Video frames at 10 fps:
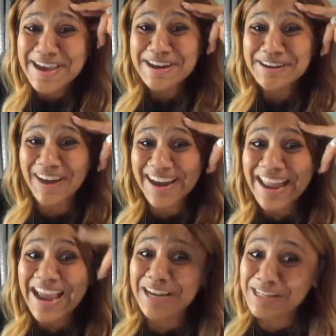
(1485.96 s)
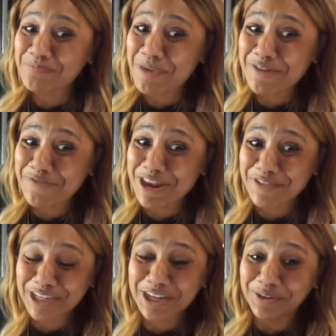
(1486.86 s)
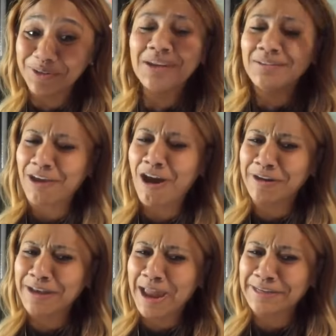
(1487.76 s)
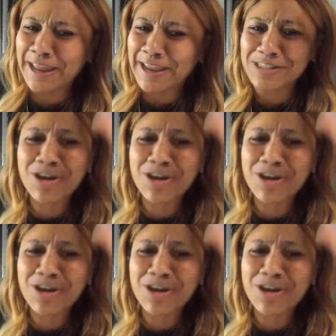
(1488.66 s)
Right? There's a benefit if you do. Go in 90 days.